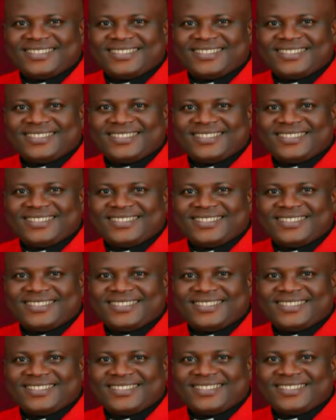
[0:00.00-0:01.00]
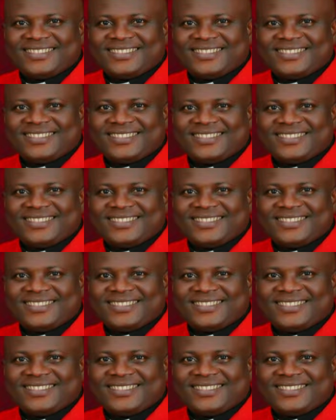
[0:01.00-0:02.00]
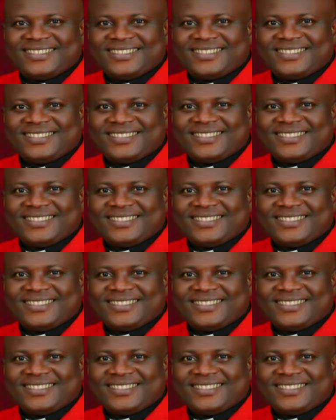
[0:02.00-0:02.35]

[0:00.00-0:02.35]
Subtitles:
(silence)